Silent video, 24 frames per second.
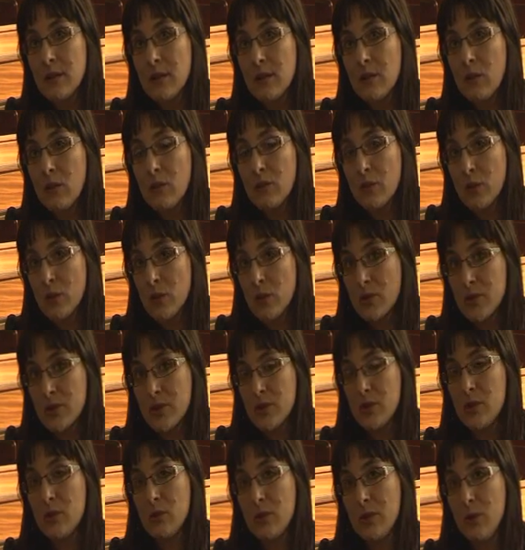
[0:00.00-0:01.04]
of course,
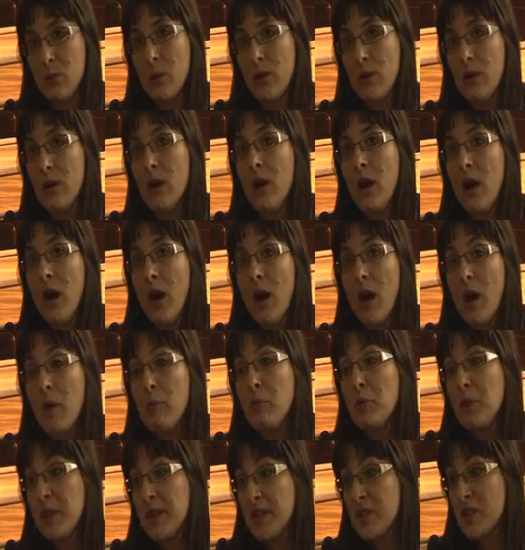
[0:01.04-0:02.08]
there were
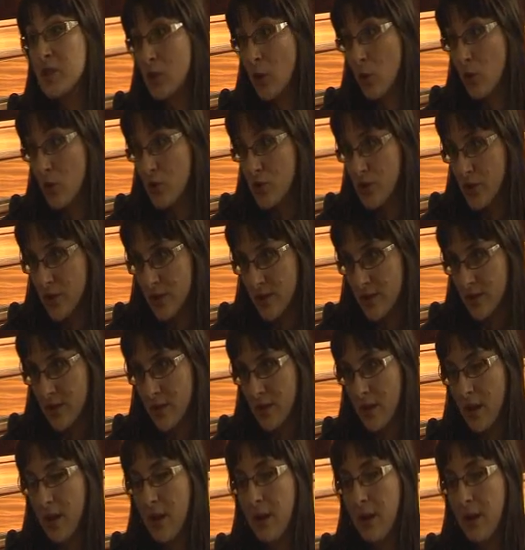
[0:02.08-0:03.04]
British soldiers